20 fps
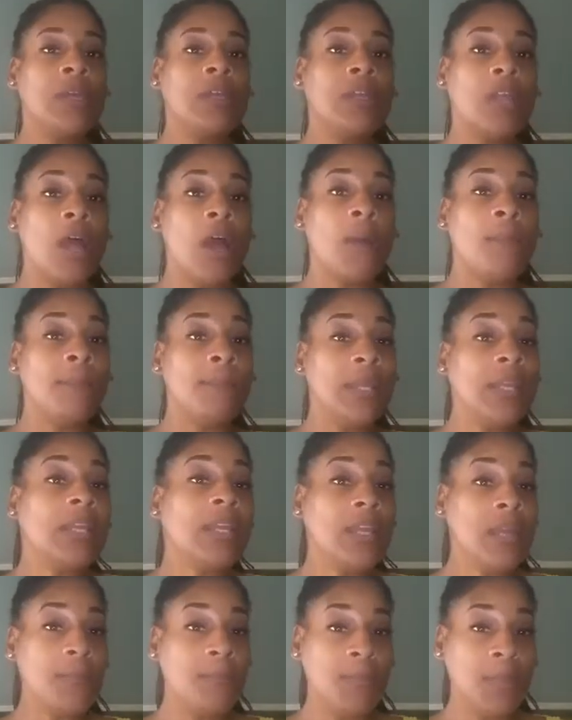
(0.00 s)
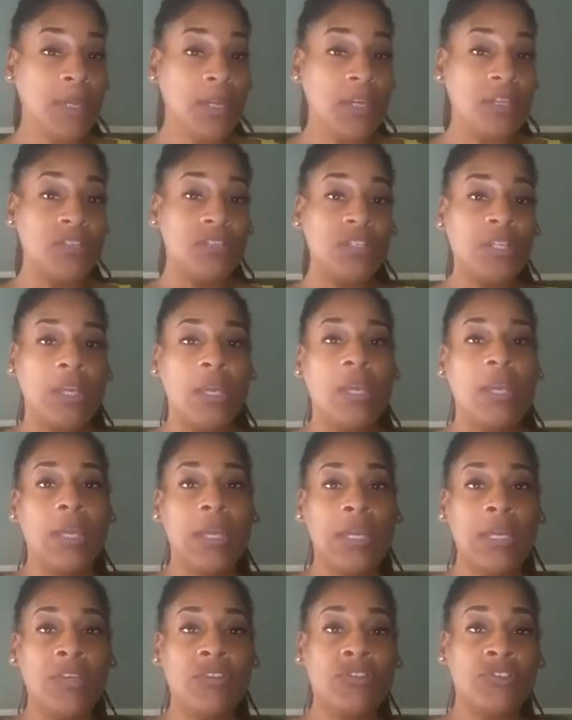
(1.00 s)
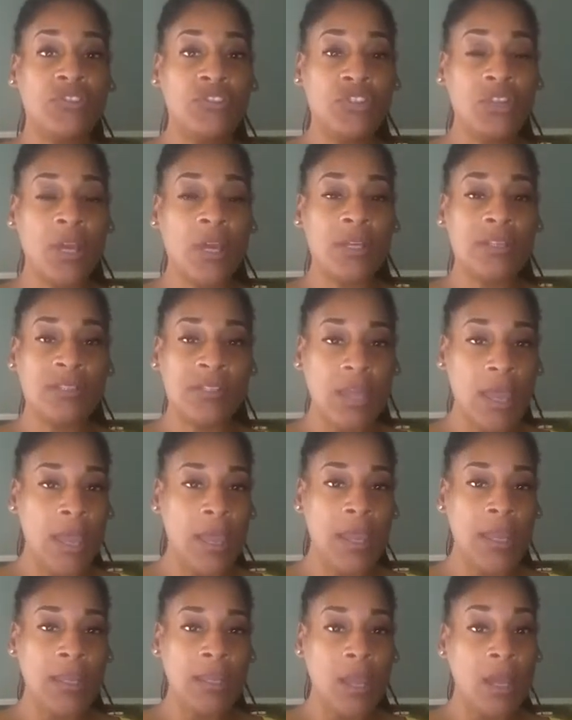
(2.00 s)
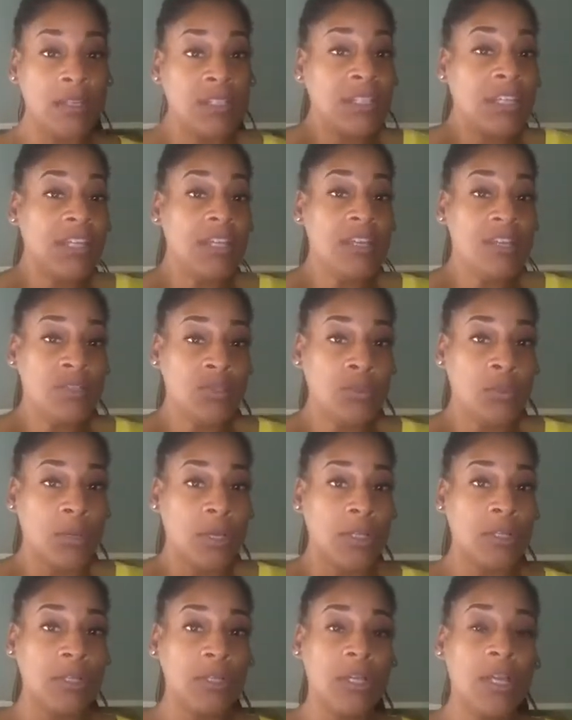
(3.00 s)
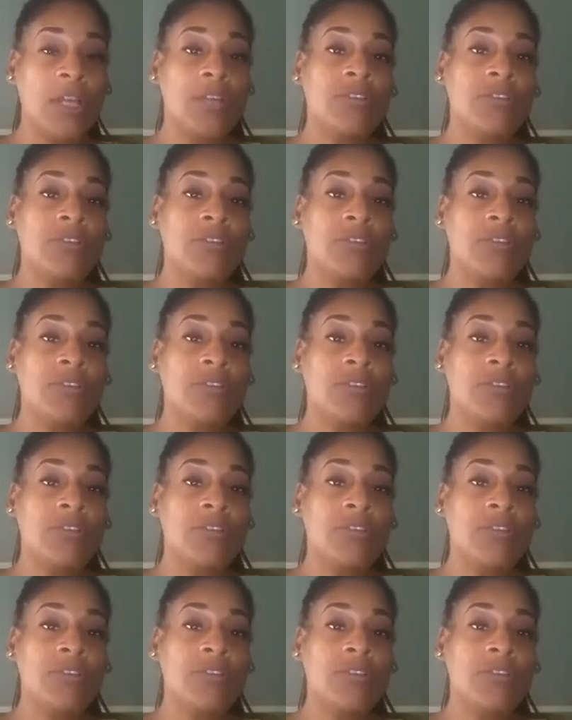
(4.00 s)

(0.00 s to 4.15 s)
Now, a media pitch is just a tease, really.